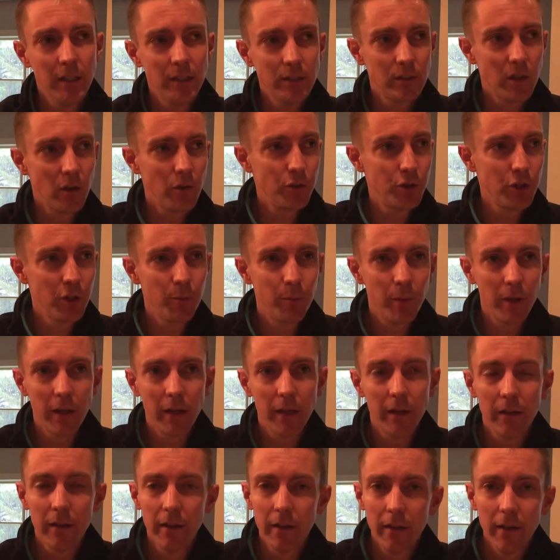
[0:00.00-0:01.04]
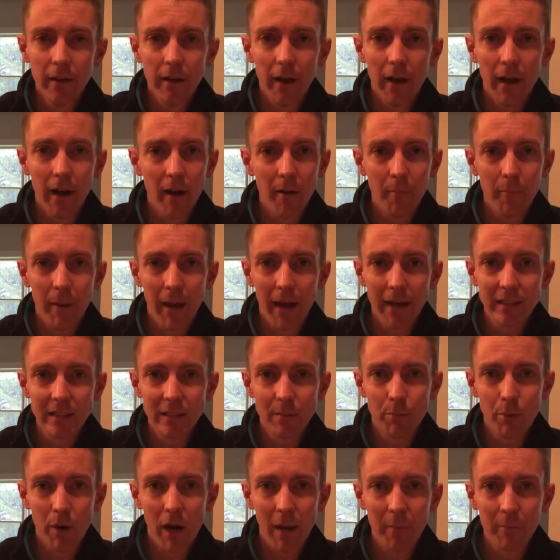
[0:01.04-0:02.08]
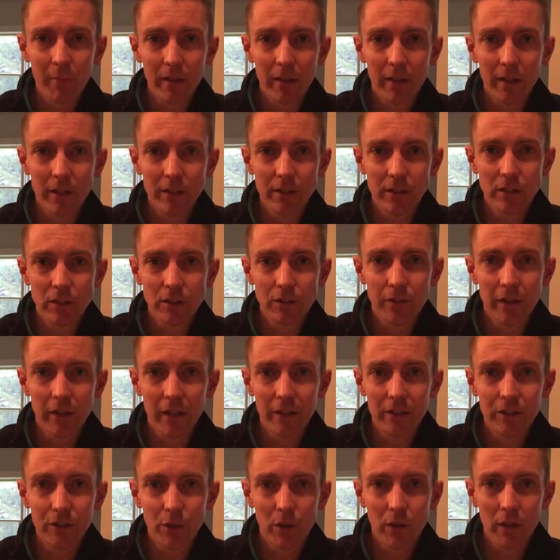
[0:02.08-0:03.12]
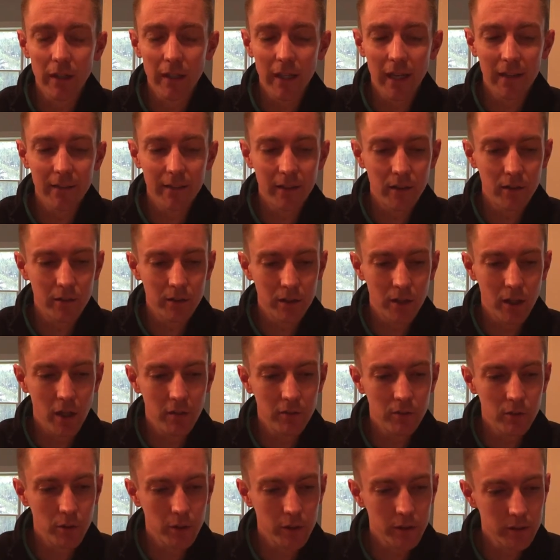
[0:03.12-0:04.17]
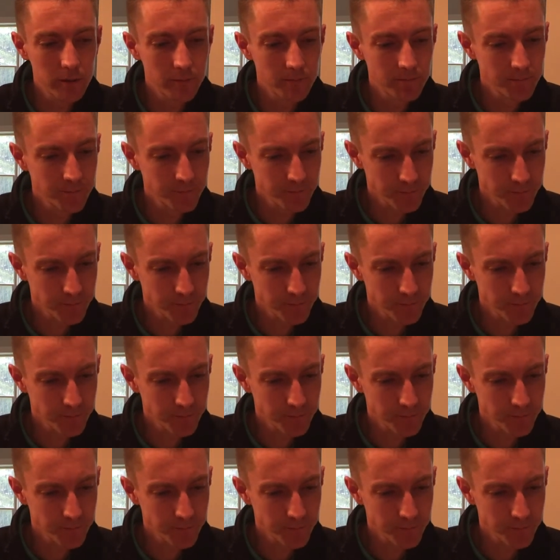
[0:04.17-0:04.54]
So it should be back to prime conditions very shortly out there on the golf course.